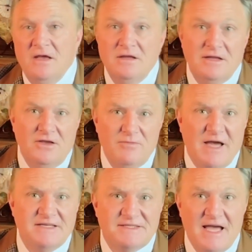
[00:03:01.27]
Now you
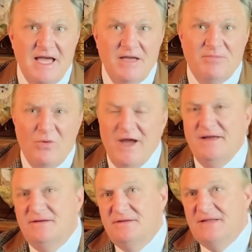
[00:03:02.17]
may say, but
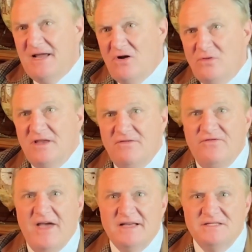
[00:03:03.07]
wait, that only
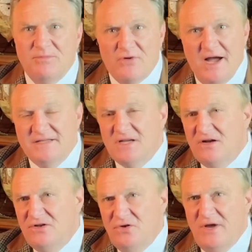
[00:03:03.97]
affects the price
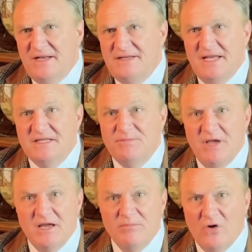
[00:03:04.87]
on new antiques
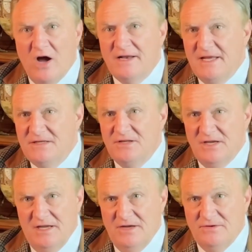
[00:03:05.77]
being brought into the
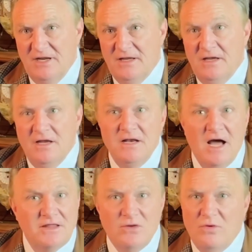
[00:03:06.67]
country,
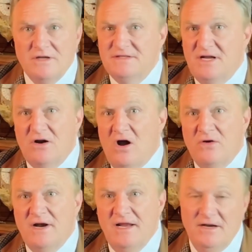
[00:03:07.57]
not the ones that are
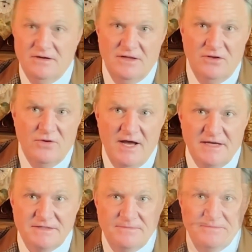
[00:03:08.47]
already here in the
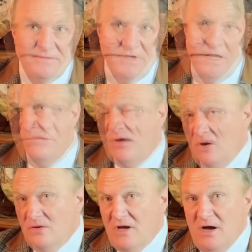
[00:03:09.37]
U.S. But
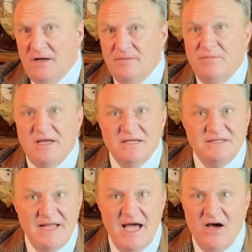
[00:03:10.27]
hold on, because
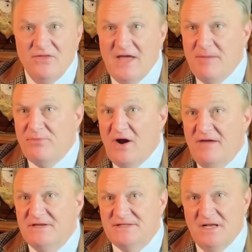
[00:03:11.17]
now that
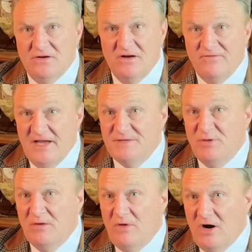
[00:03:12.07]
private seller on
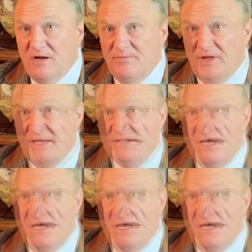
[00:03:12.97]
Facebook Marketplace